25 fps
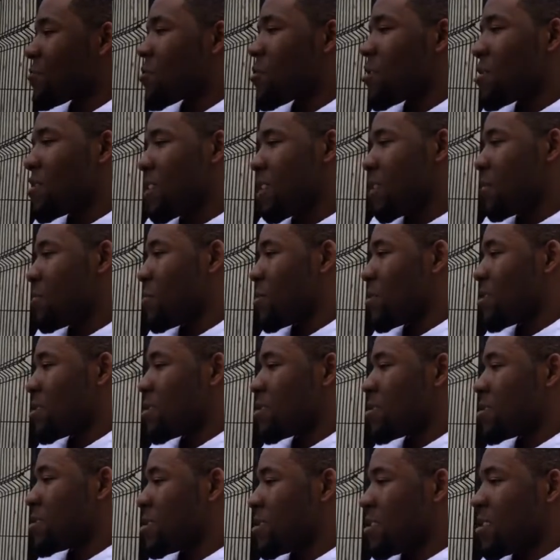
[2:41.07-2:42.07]
We're all like
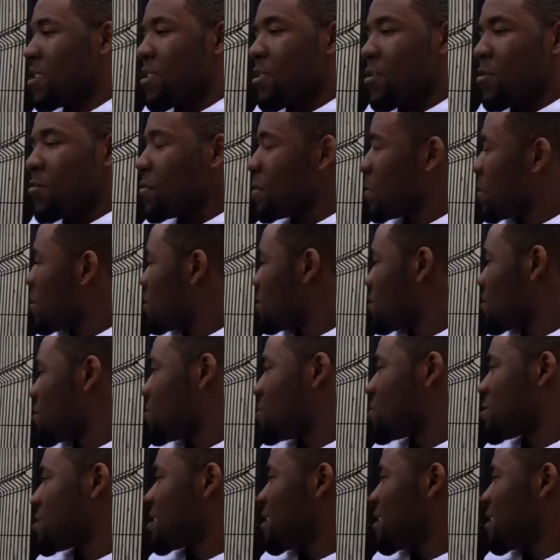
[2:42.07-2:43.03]
brothers. We all do